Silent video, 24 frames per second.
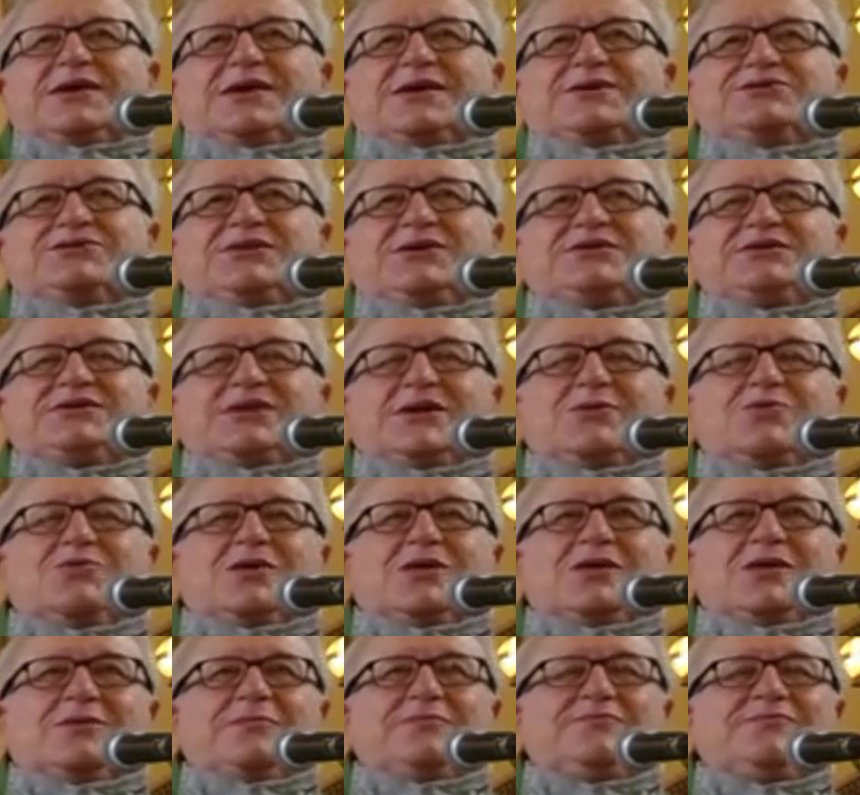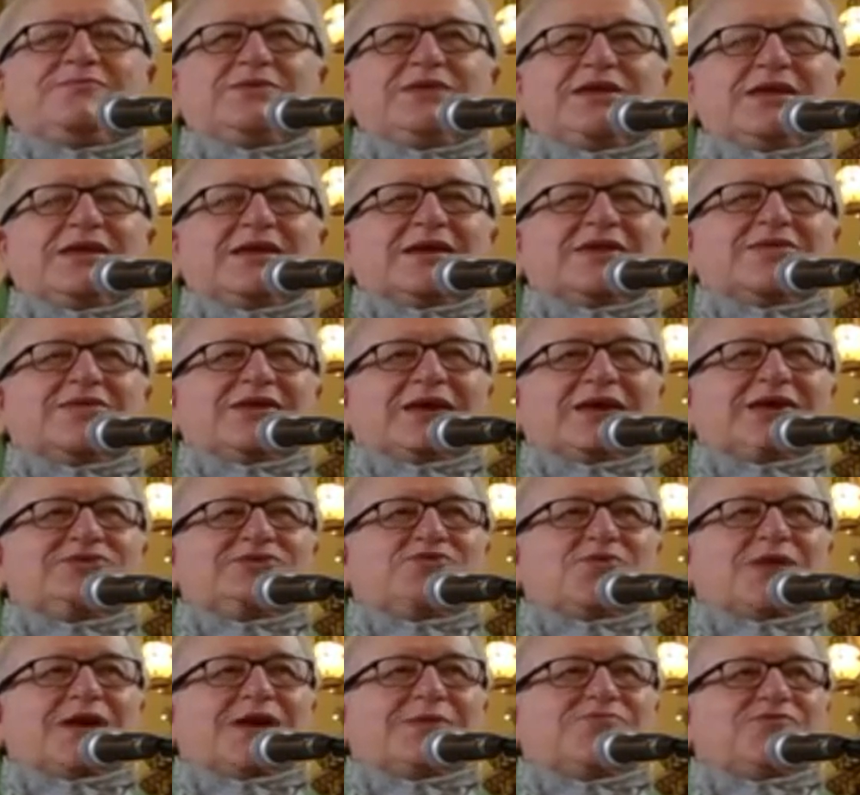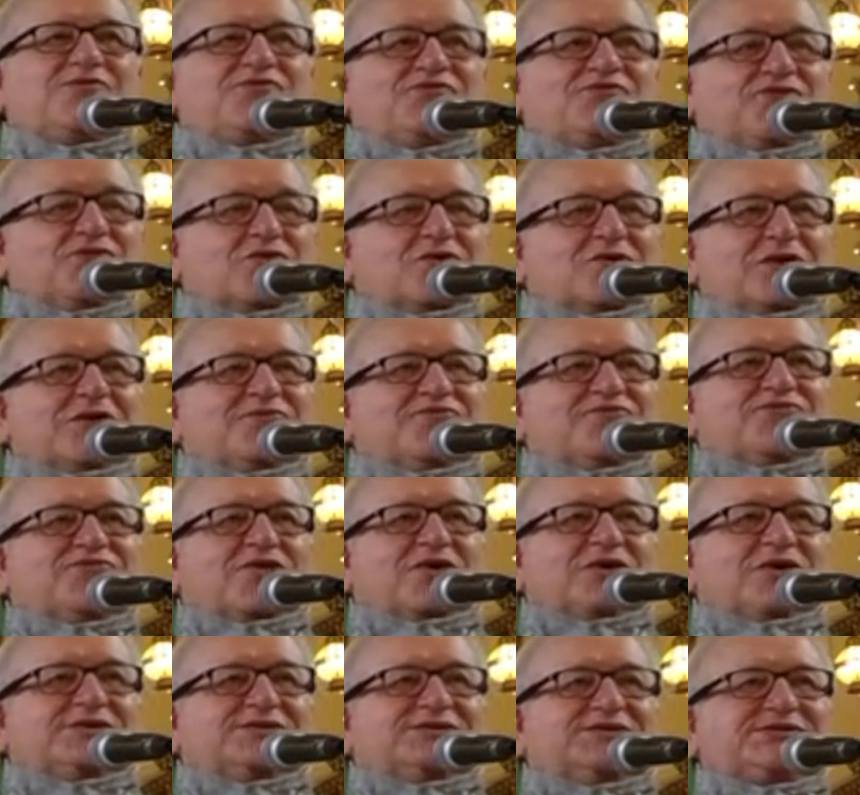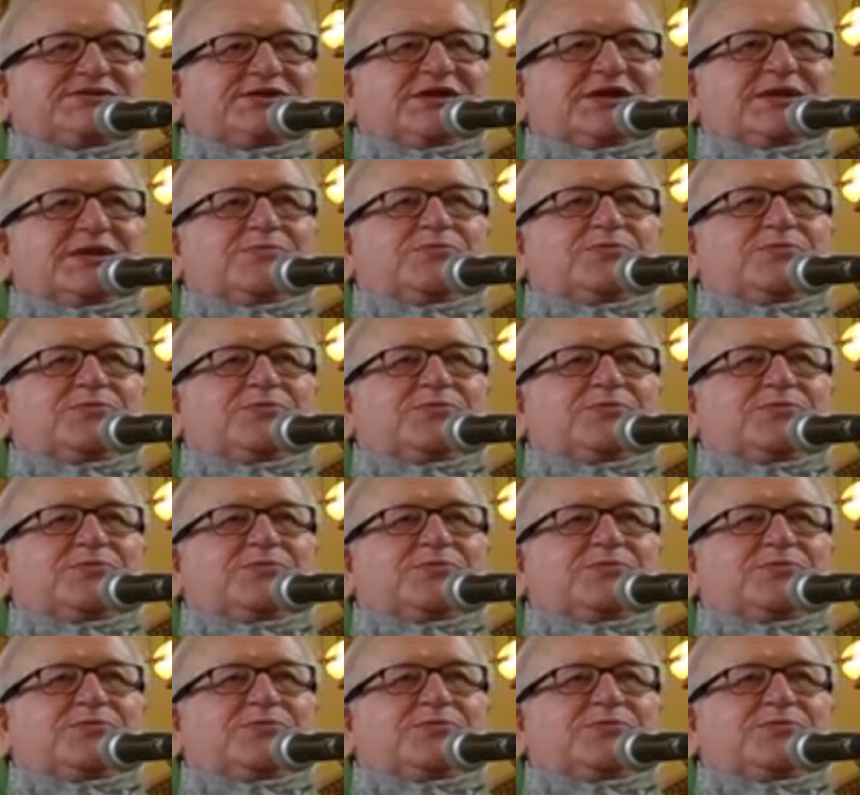She said, "Well, that's why before I fall asleep,